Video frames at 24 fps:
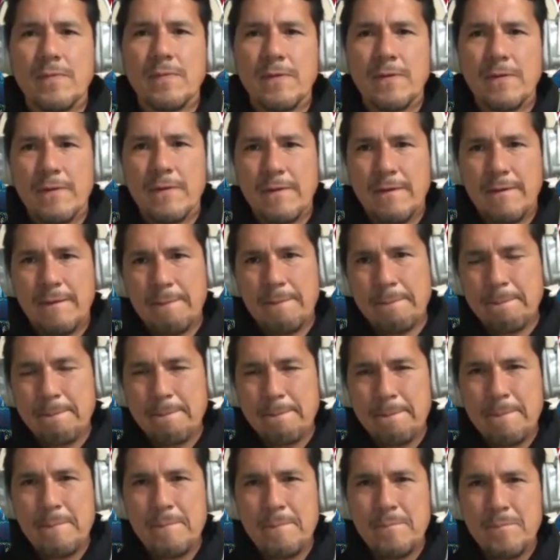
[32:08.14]
wanted to
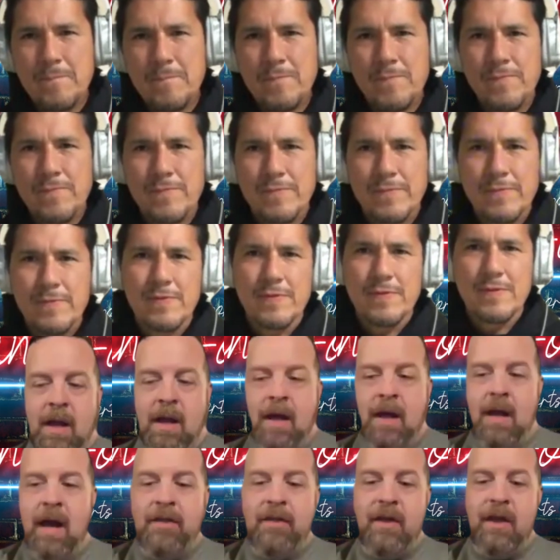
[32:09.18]
every day. So
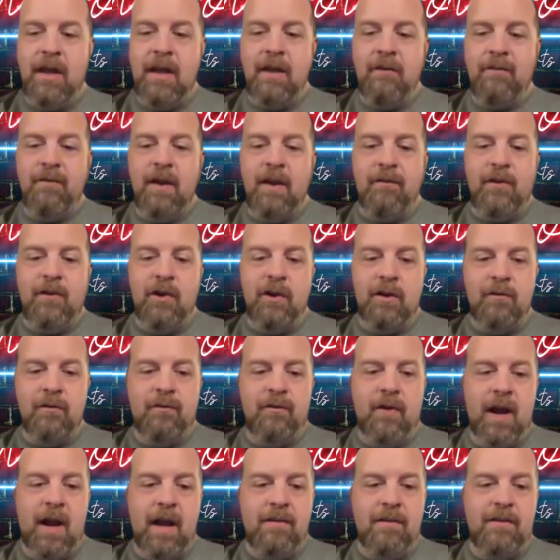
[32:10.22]
I think if you can
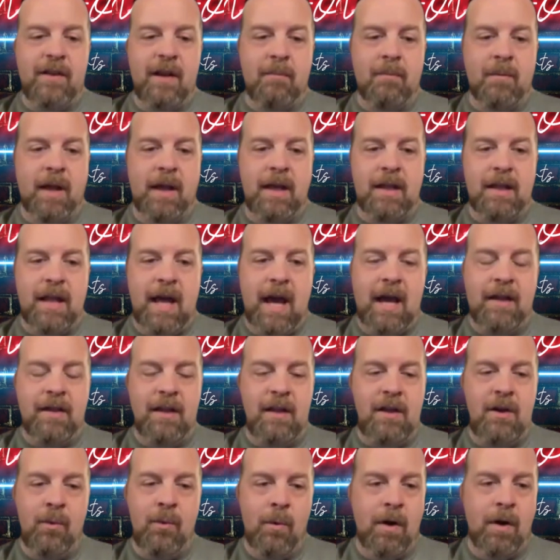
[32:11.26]
find something like that
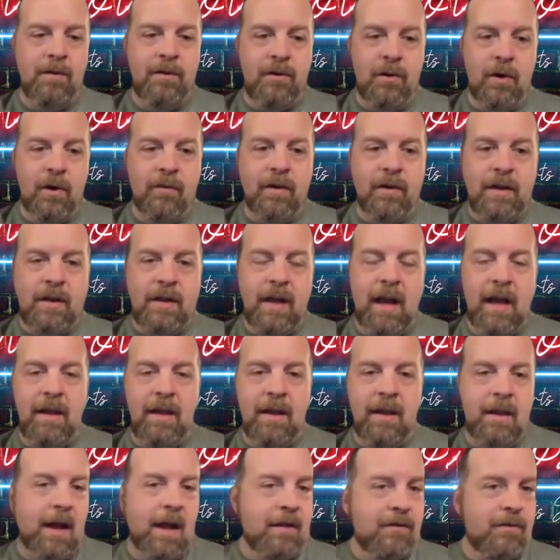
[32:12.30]
you want to do every day,
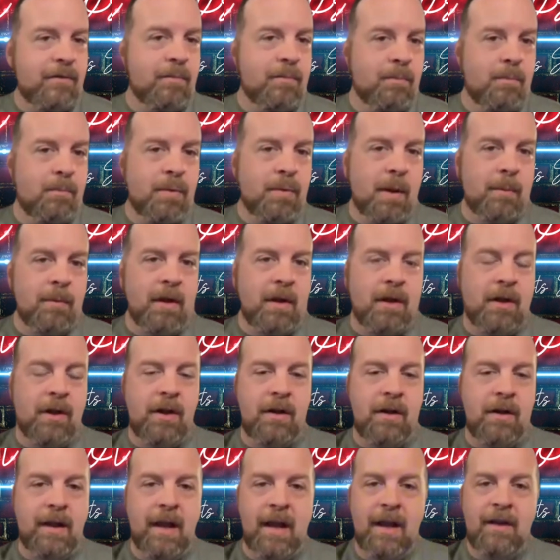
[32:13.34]
then that's probably a good
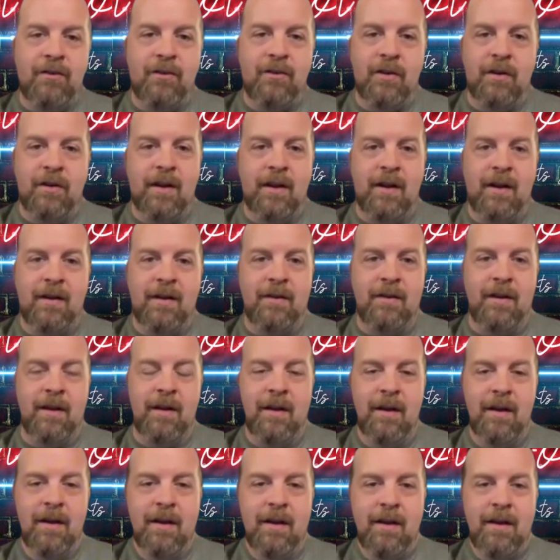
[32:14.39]
indication that it's a
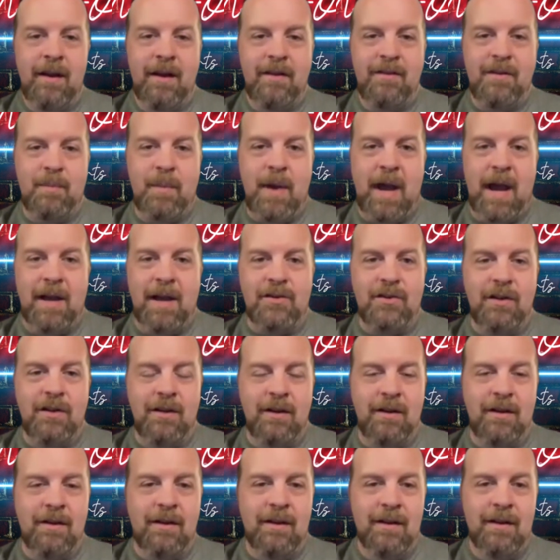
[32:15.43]
passion.
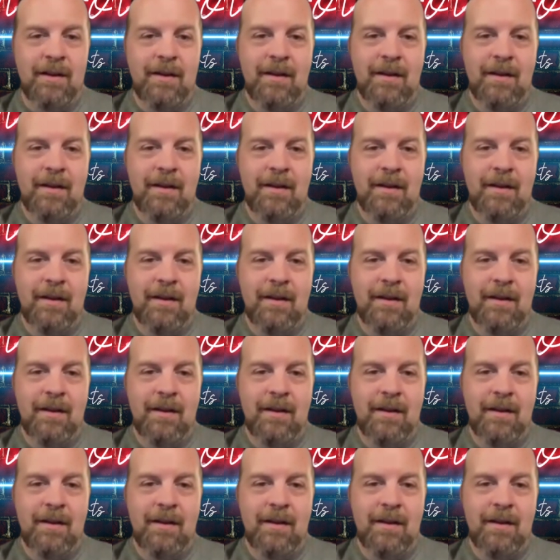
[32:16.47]
And